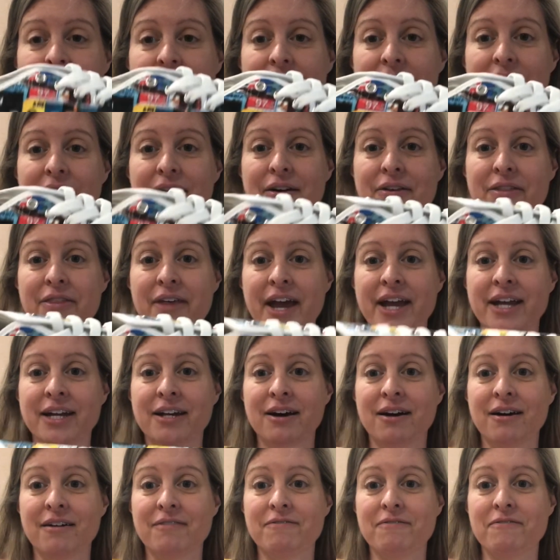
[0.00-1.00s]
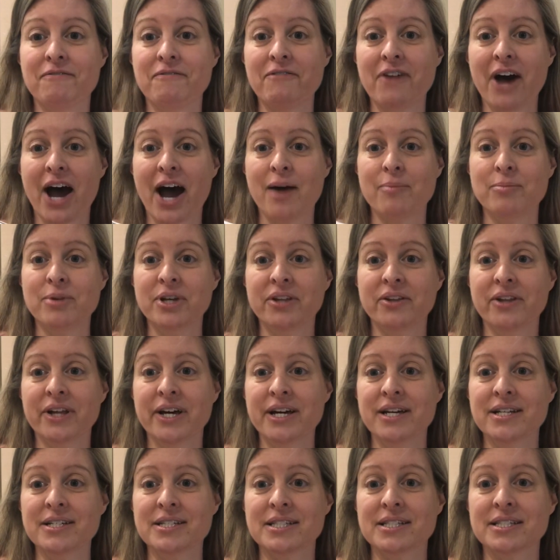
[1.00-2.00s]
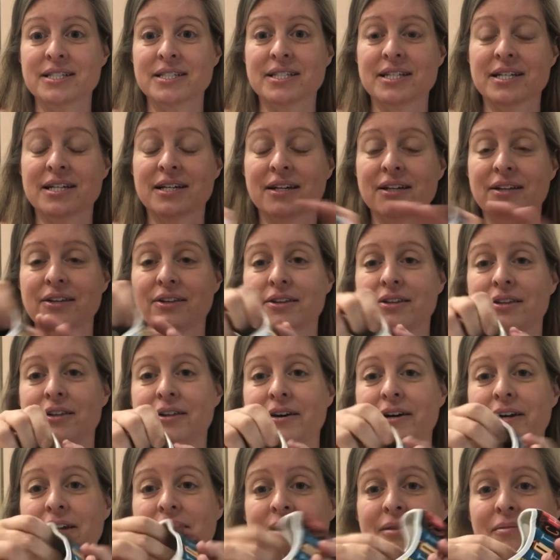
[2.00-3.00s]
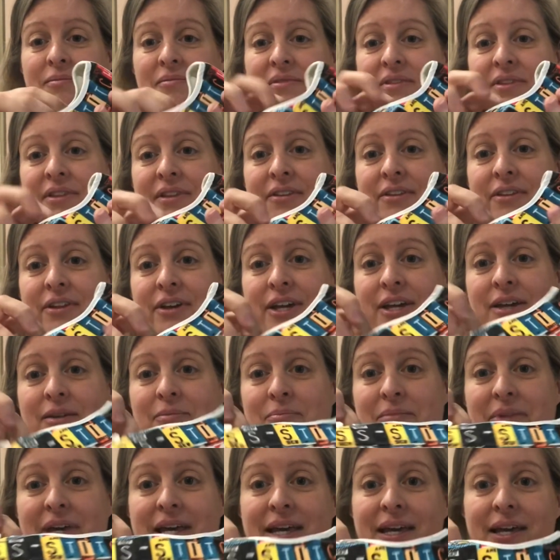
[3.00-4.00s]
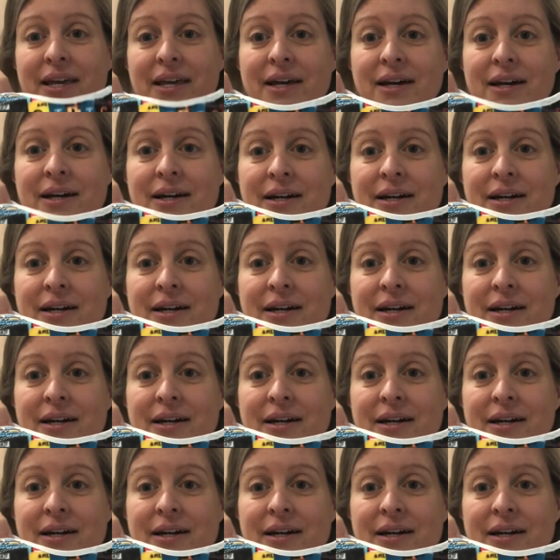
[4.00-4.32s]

Are they not fabulous? Look at me.